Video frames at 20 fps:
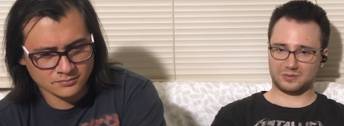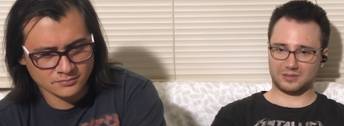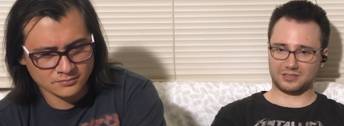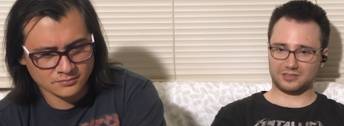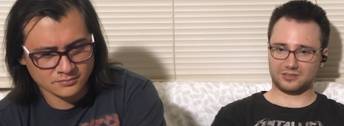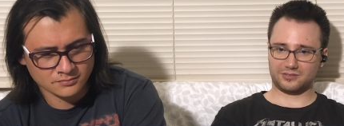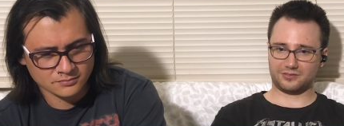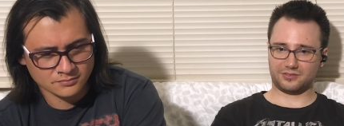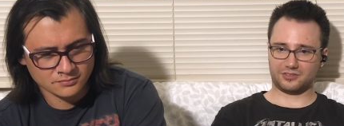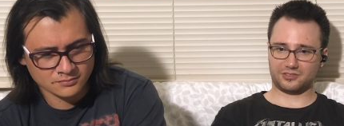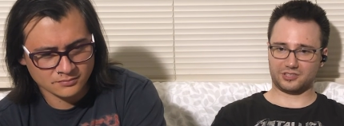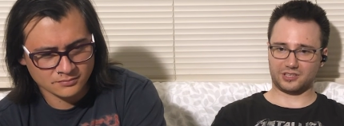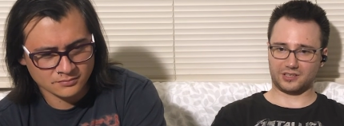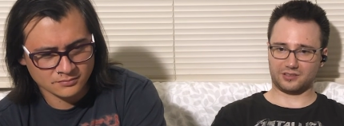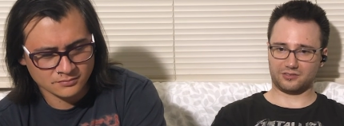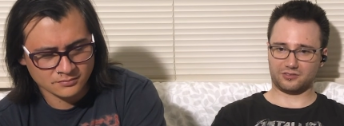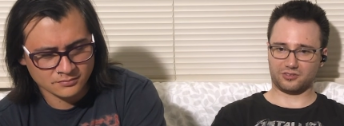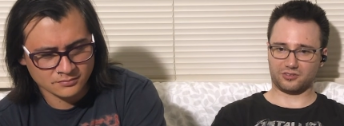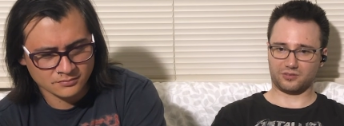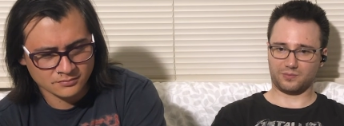Speaker 1: Imagine if the
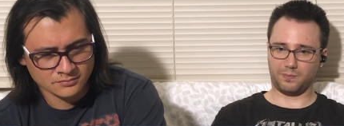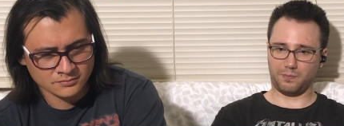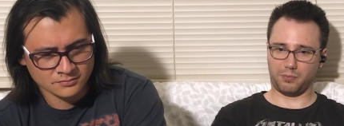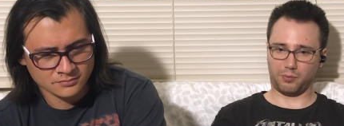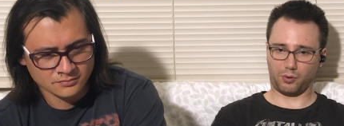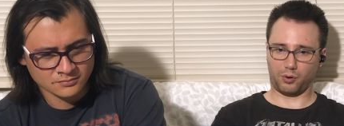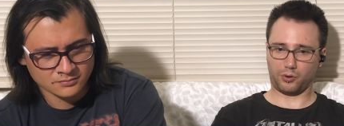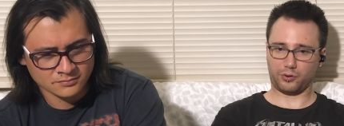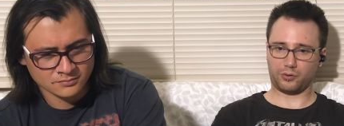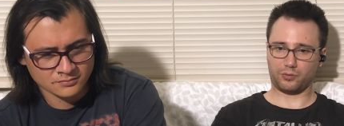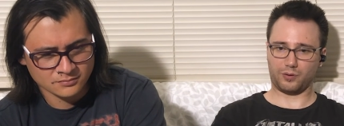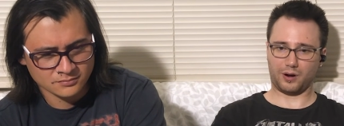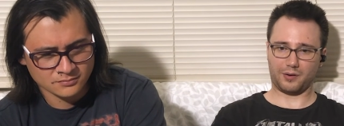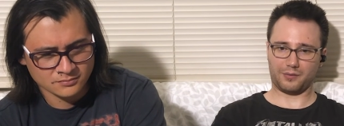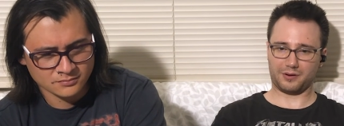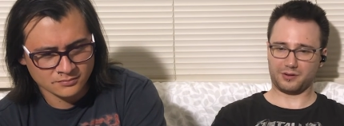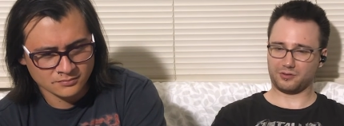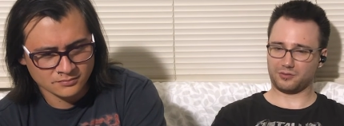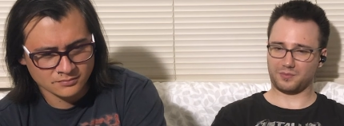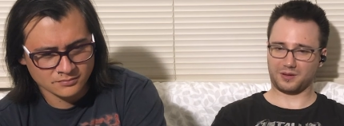chains just broke right
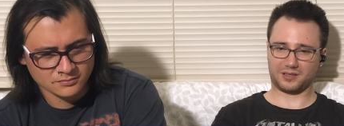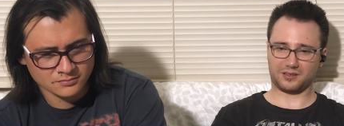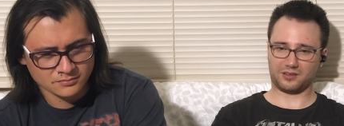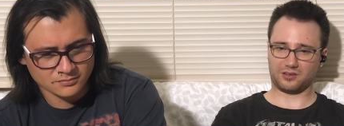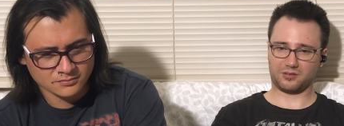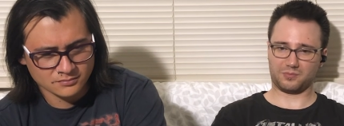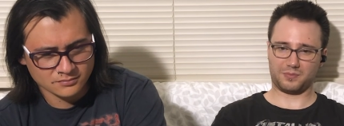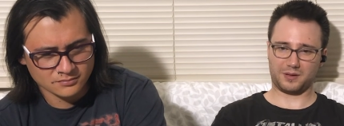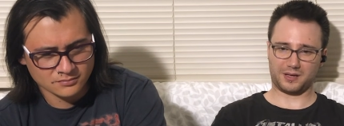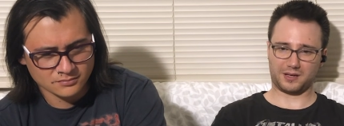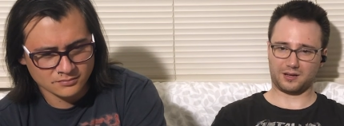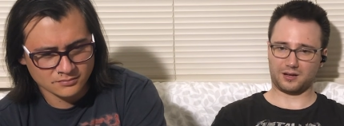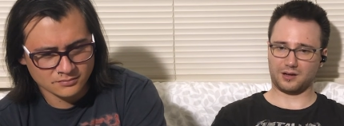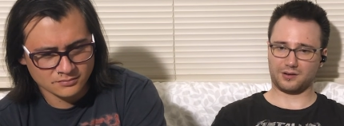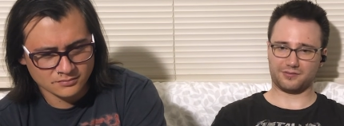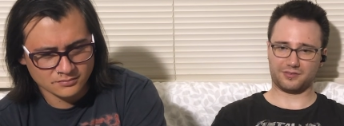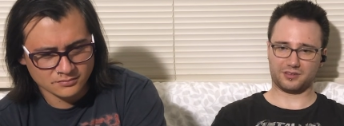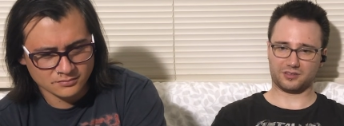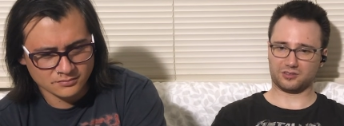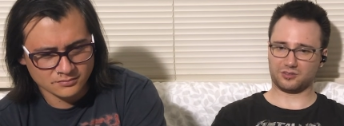when he was making this big
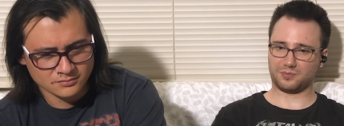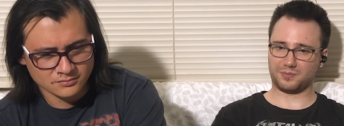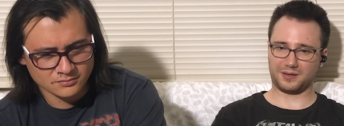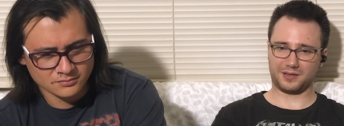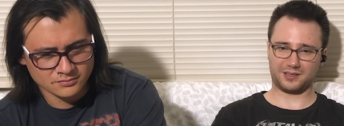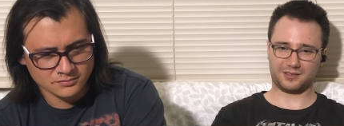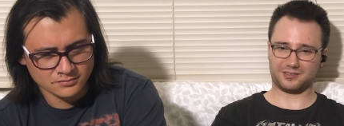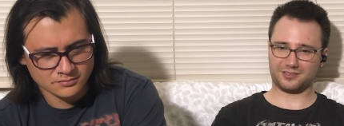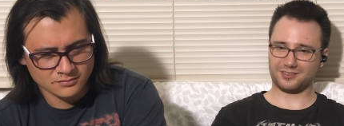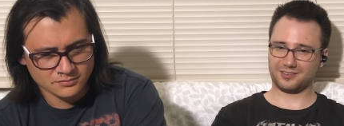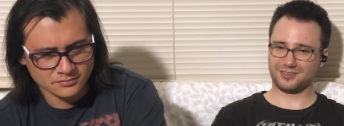heartfelt speech.